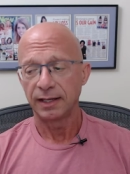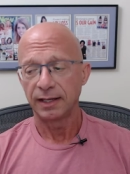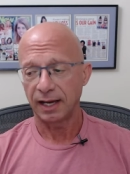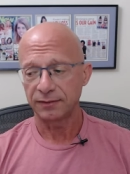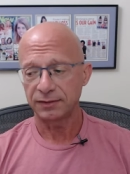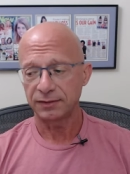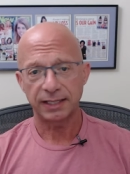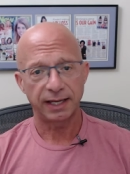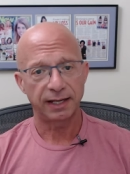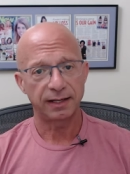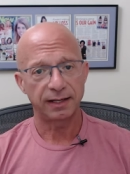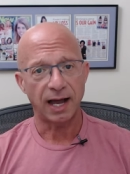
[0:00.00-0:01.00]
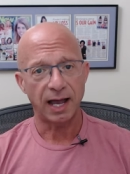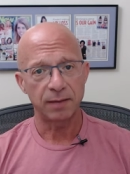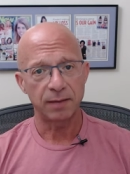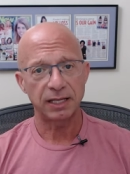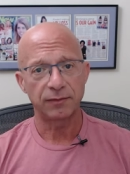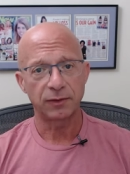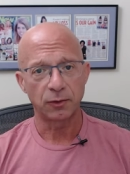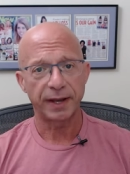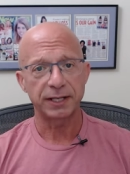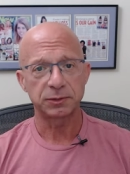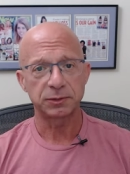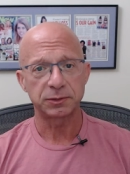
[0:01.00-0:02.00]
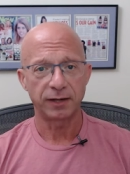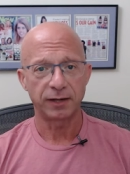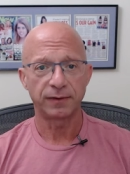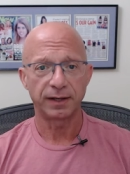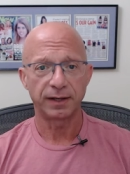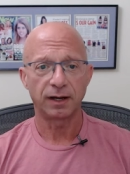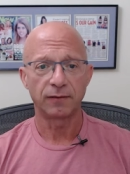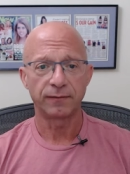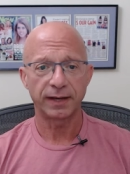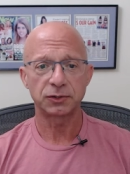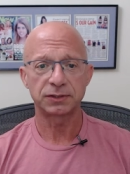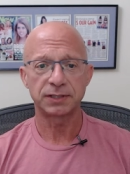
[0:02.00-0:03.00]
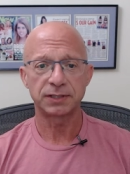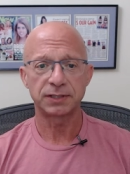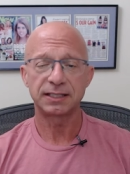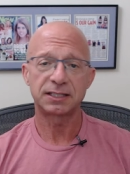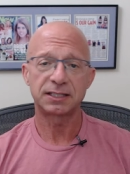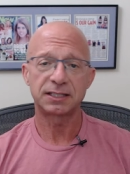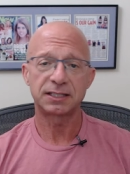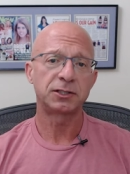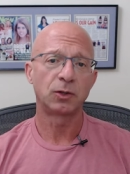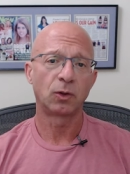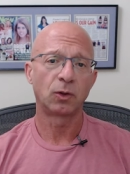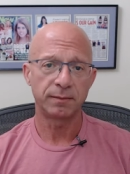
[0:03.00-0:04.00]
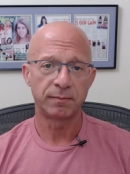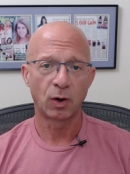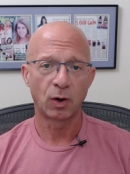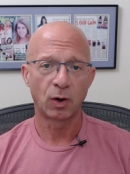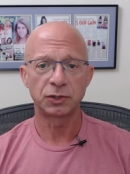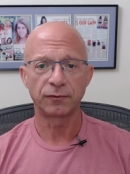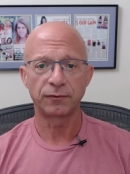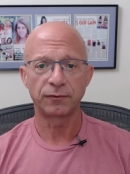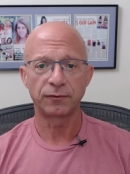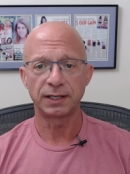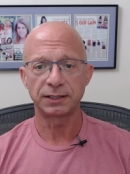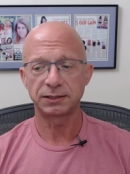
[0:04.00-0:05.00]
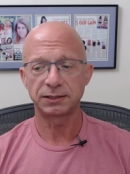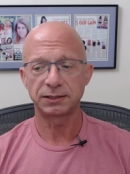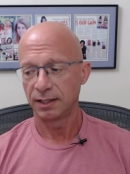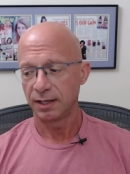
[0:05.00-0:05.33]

I've said I believe the greatest benefit of exercise is the mental and emotional fitness